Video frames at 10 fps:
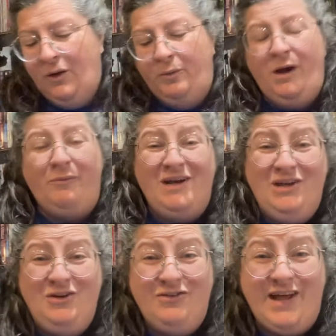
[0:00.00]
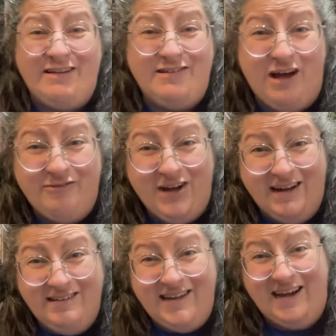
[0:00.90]
We already use that soft
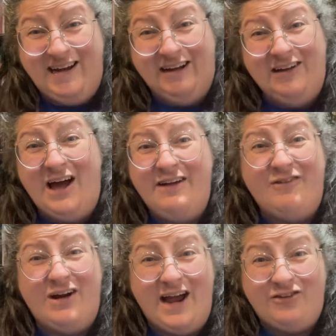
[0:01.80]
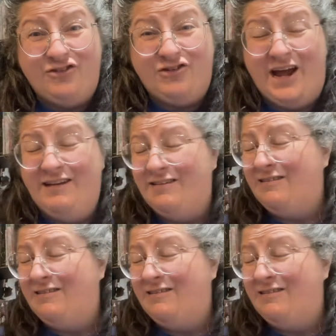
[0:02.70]
onset in a lot of our exercises,